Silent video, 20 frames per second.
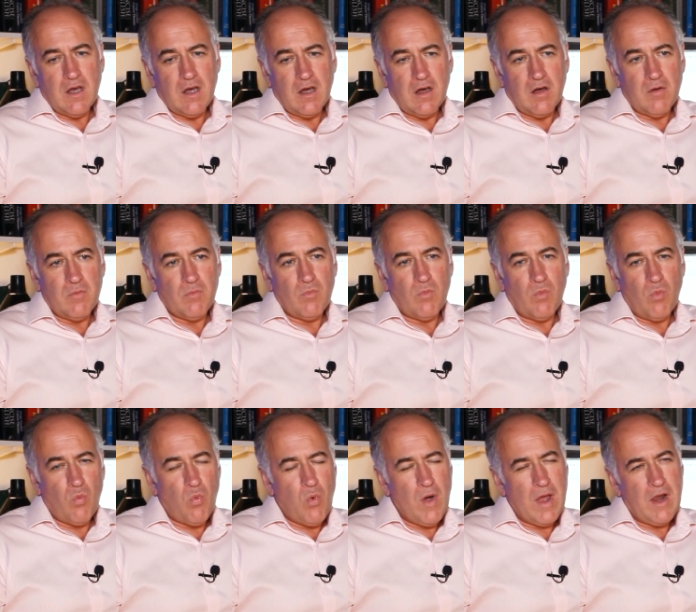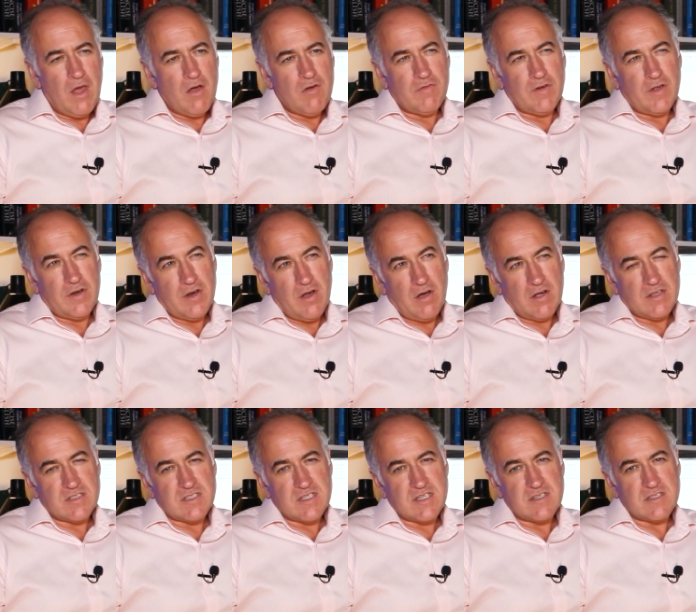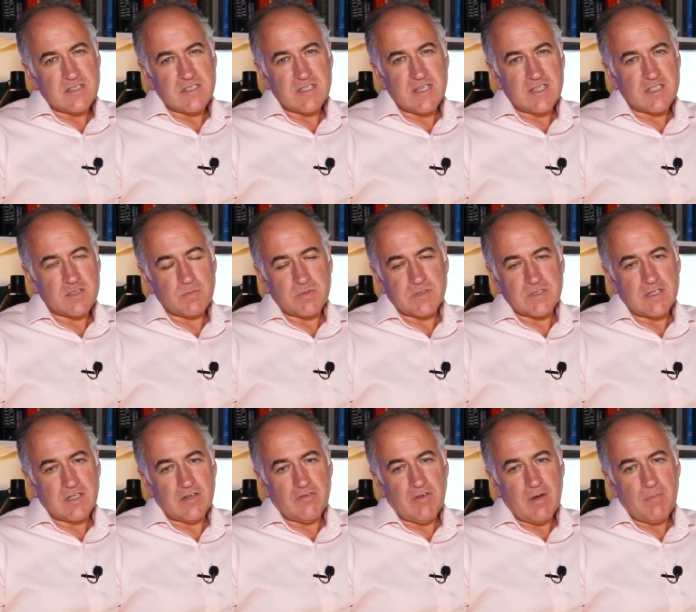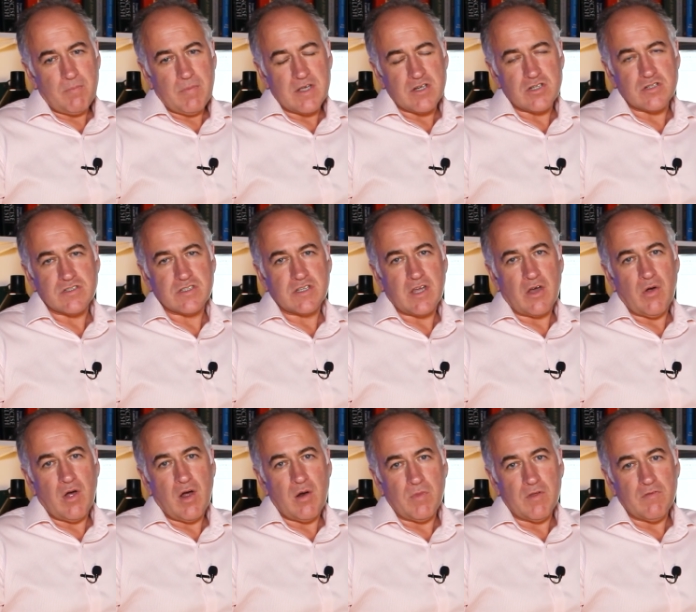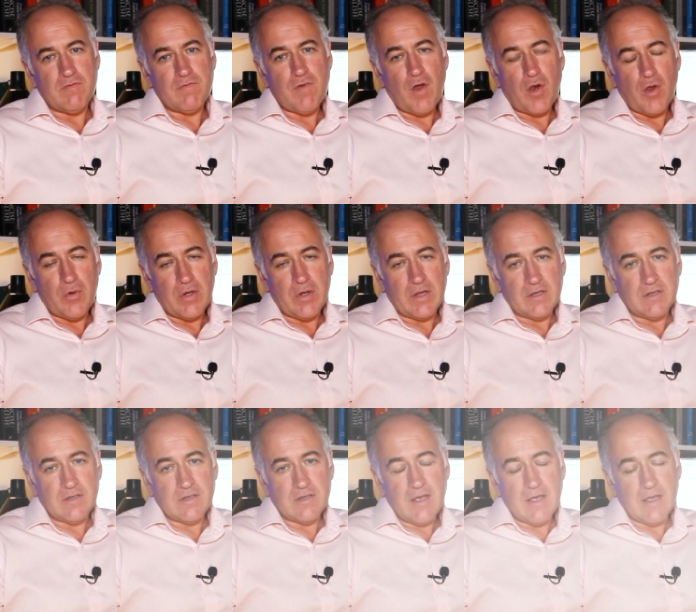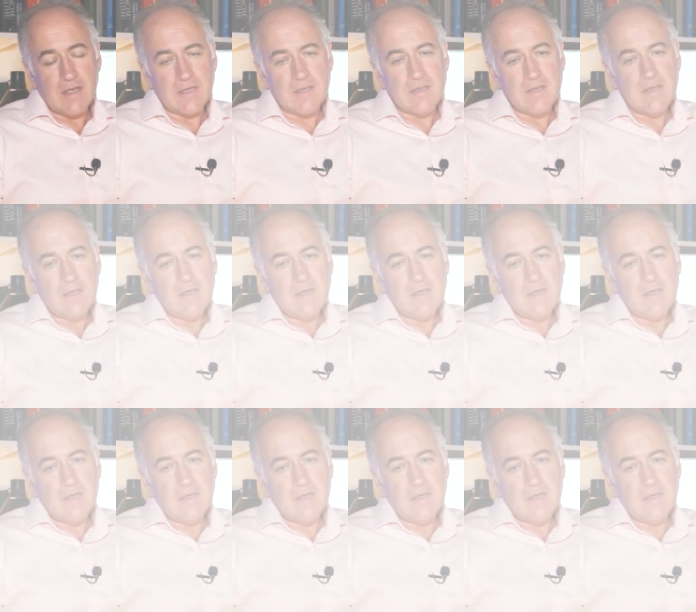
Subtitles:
Well over 96% of our patients go home the following day.